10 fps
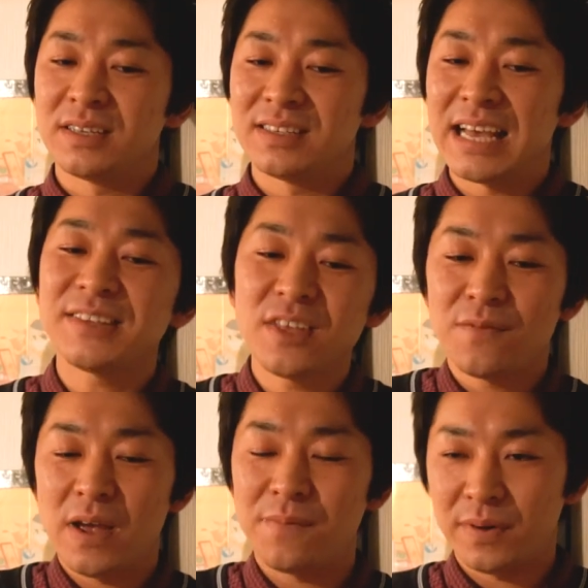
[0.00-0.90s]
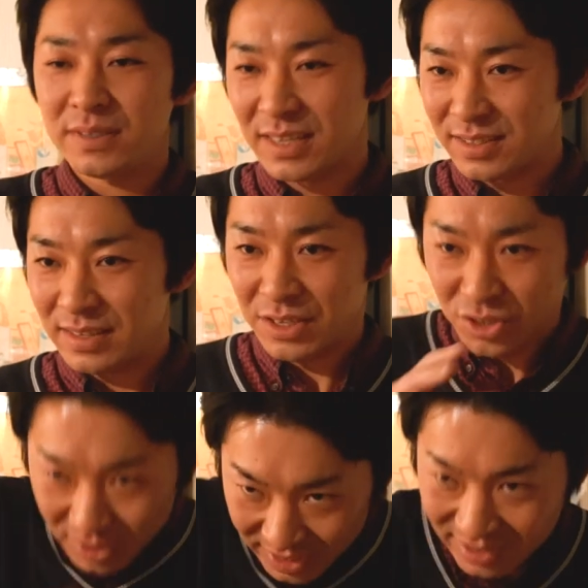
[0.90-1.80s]
95%, I
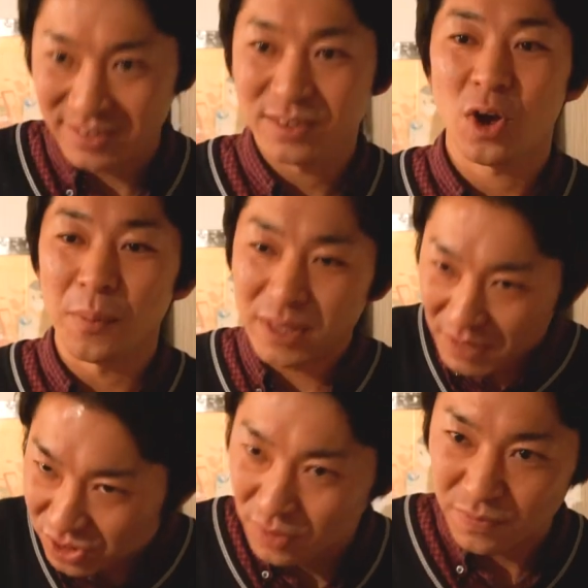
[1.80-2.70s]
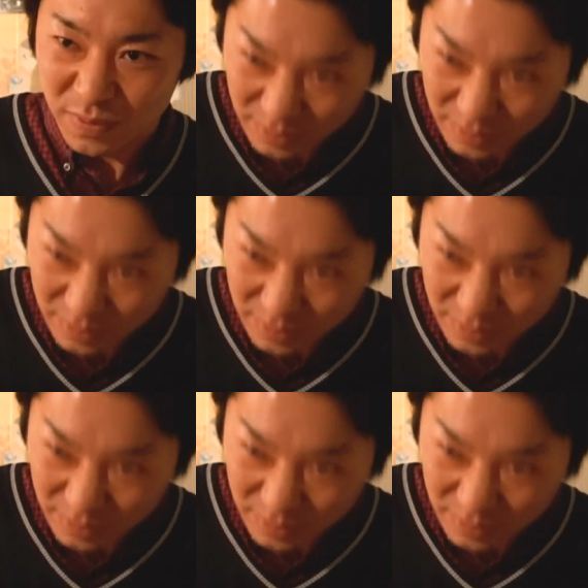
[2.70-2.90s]
just like commit my job.